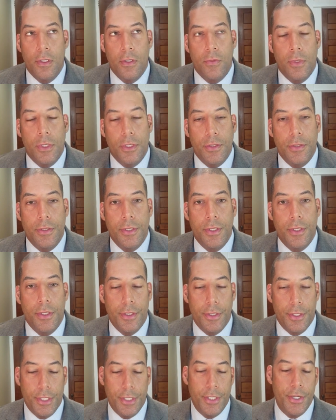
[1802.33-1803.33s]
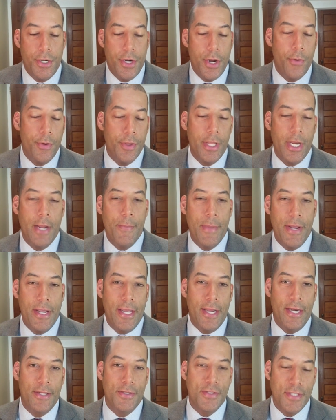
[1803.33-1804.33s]
Well, knowing that I may
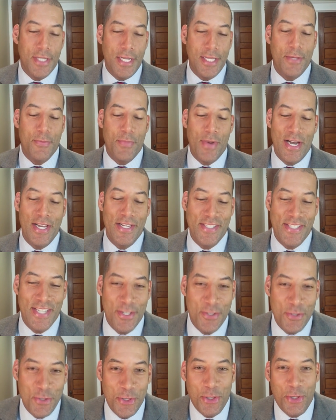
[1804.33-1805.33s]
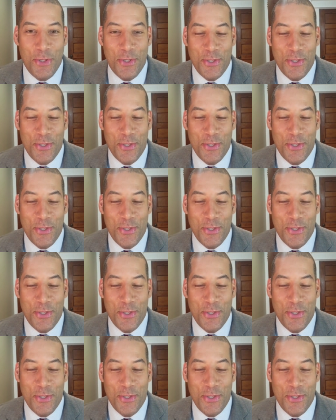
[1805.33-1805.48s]
get a slightly biased answer here,